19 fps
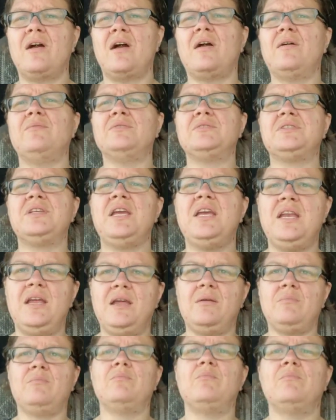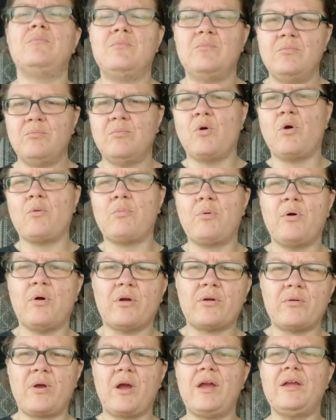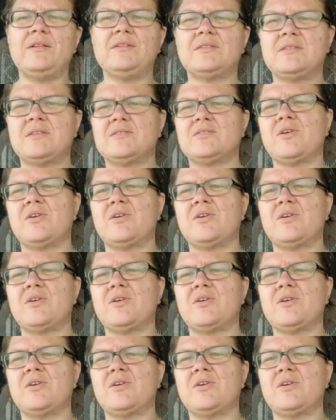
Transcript: I was eating more pork rinds,